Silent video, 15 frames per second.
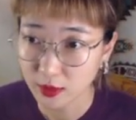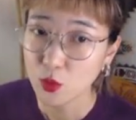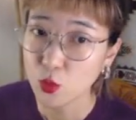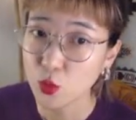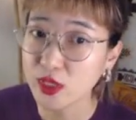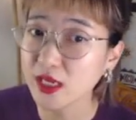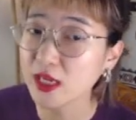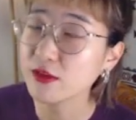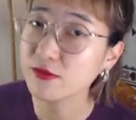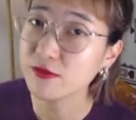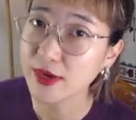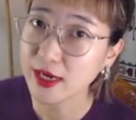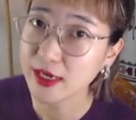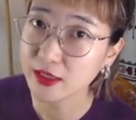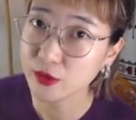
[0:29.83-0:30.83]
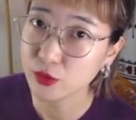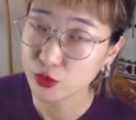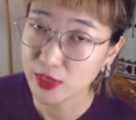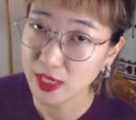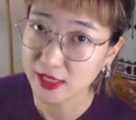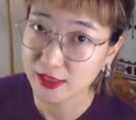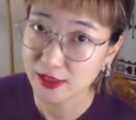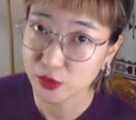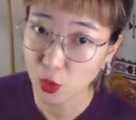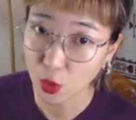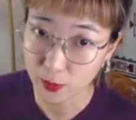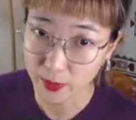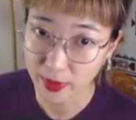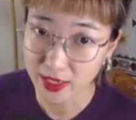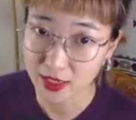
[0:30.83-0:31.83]
We can find today's
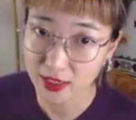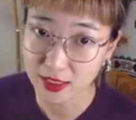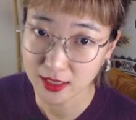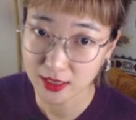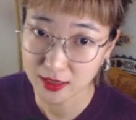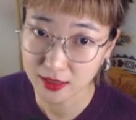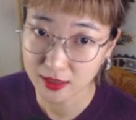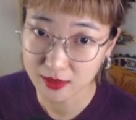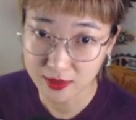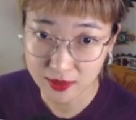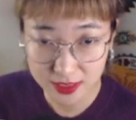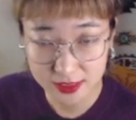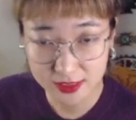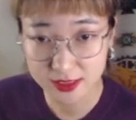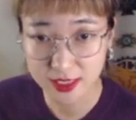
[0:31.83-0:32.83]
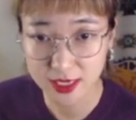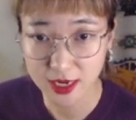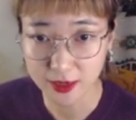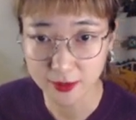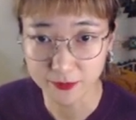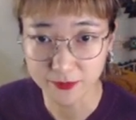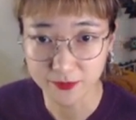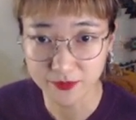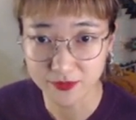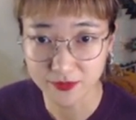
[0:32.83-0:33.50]
topic in this game.